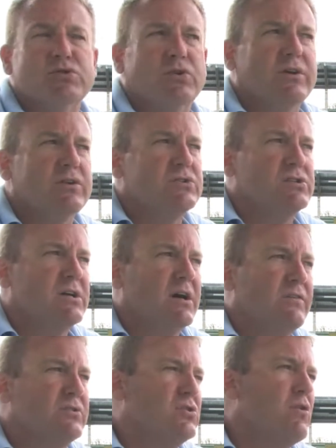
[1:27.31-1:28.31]
So there's
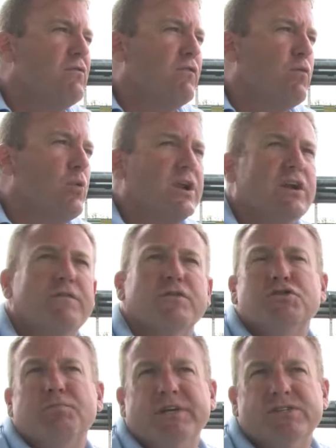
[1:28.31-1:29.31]
over 40
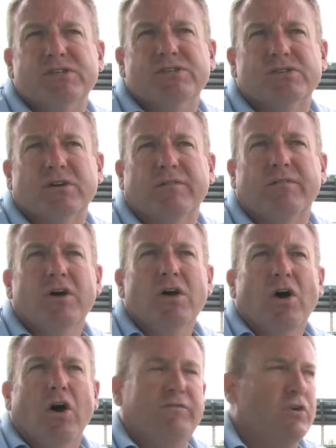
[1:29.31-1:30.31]
different species
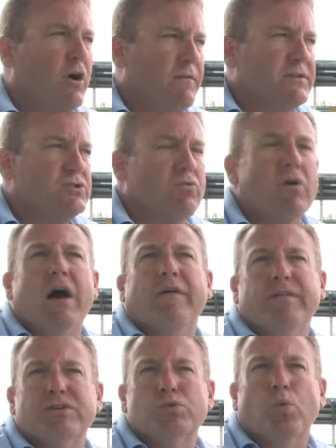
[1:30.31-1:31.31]
of dolphins
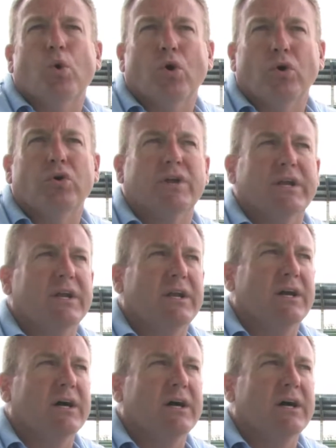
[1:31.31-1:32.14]
around this world, and